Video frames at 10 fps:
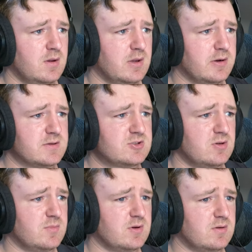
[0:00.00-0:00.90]
Gotta
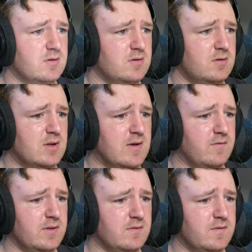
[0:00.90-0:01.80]
assume they're
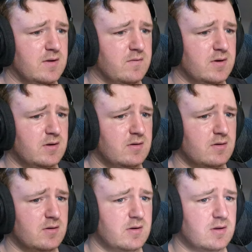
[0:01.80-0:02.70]
heavily favorited
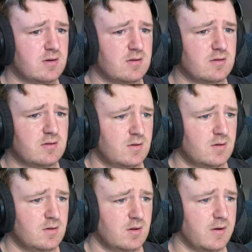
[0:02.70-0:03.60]
on
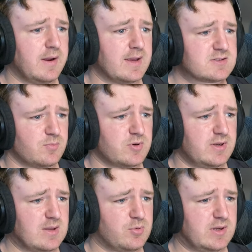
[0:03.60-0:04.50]
all right, yeah, so
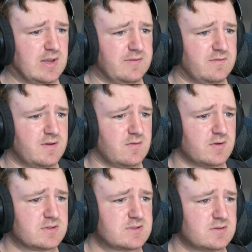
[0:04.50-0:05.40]
pretty heavy
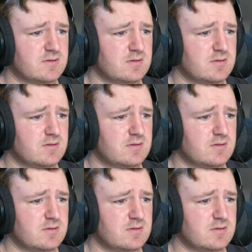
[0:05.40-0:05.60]
favorites.